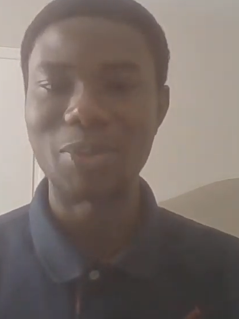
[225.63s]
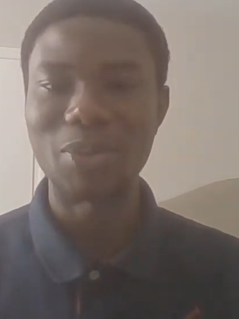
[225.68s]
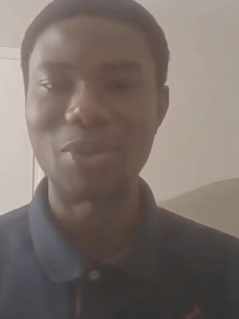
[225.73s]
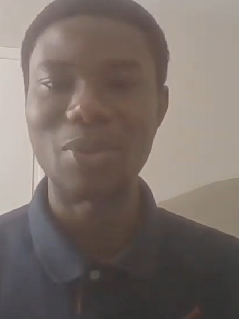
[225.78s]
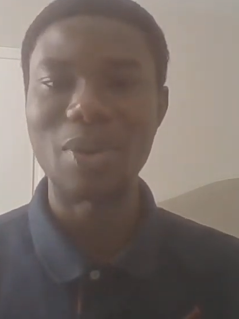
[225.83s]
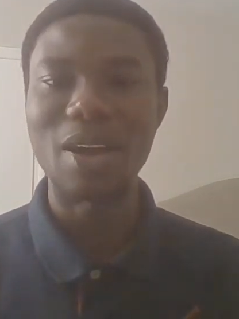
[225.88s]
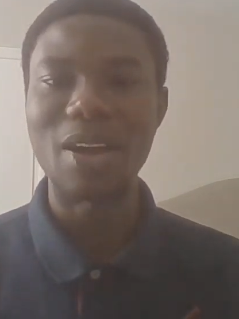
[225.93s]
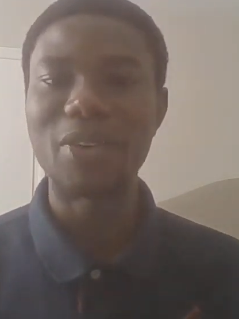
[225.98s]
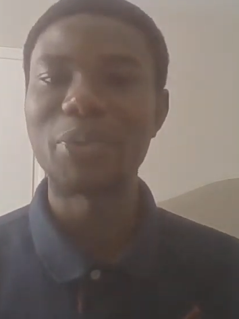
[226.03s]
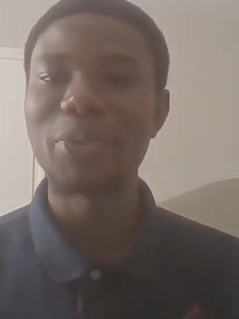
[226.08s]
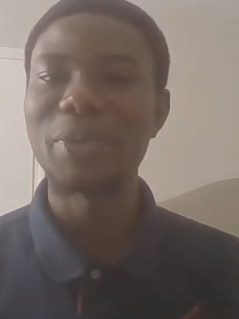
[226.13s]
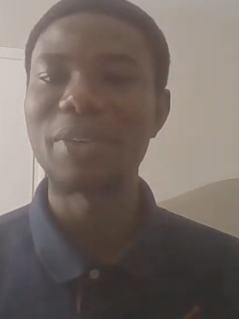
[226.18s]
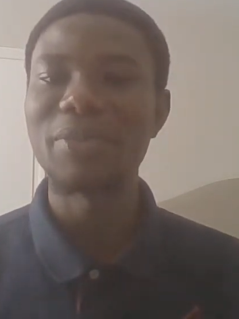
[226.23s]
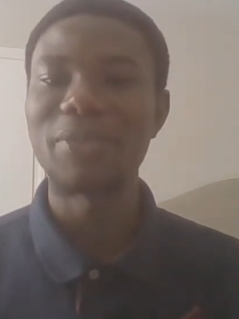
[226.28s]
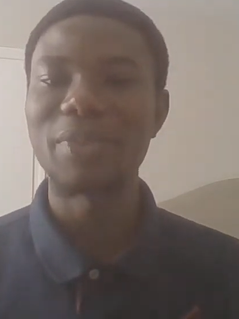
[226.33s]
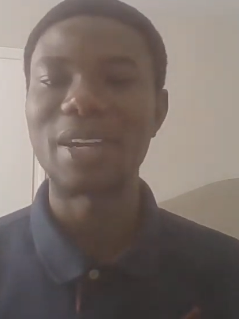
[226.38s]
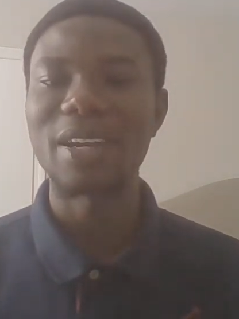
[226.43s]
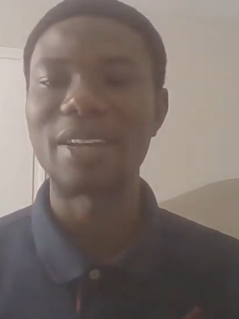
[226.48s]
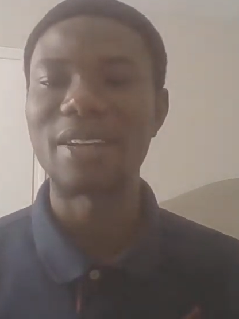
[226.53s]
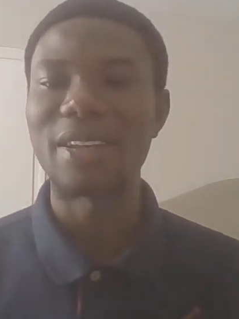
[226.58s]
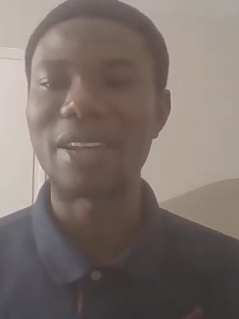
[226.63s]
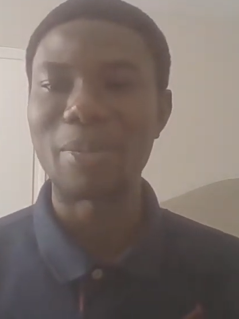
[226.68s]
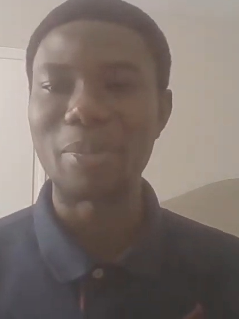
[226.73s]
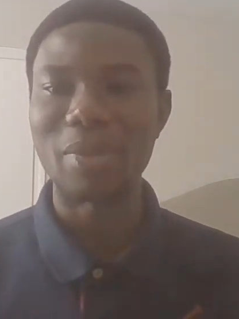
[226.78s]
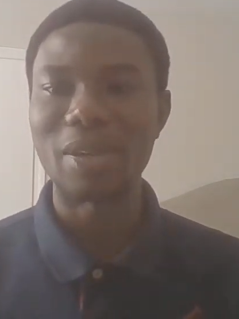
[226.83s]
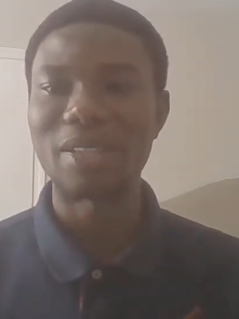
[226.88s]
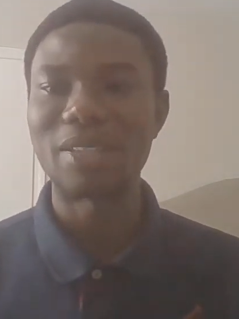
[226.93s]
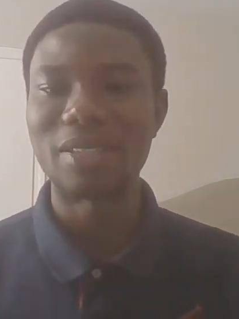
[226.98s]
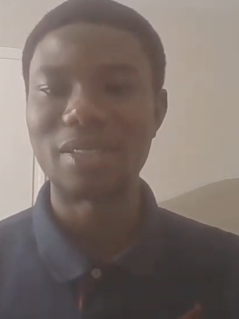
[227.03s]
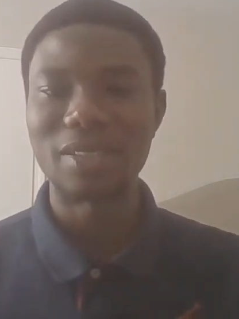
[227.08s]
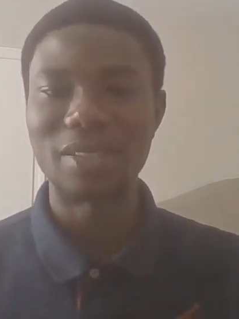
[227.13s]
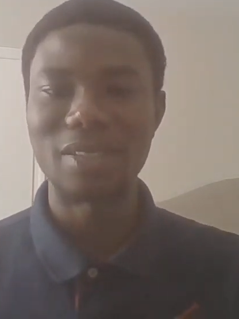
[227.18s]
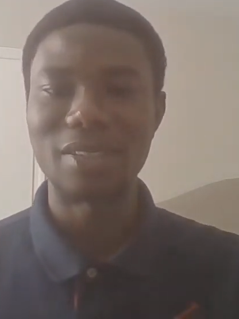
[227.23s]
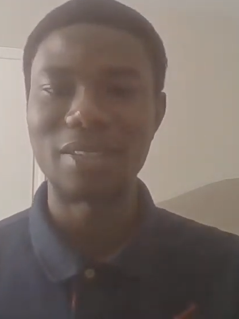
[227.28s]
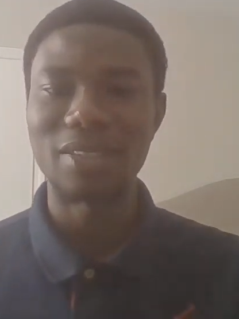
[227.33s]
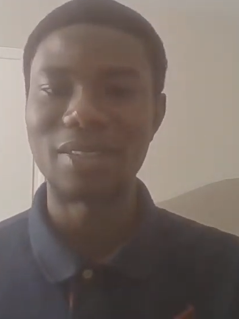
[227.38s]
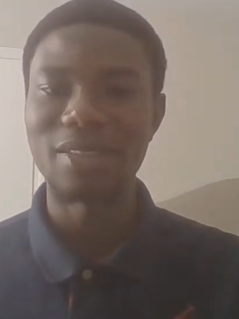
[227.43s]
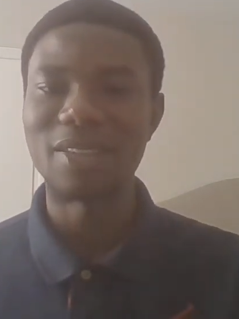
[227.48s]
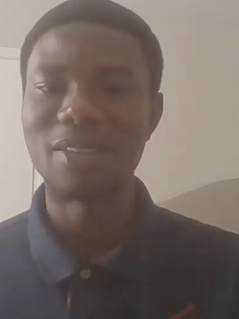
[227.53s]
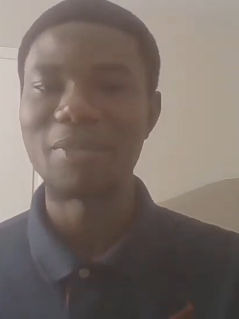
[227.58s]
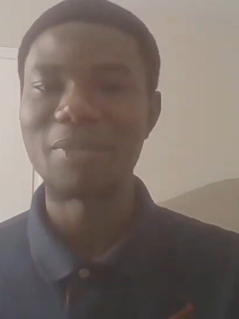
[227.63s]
So how do we find numbers in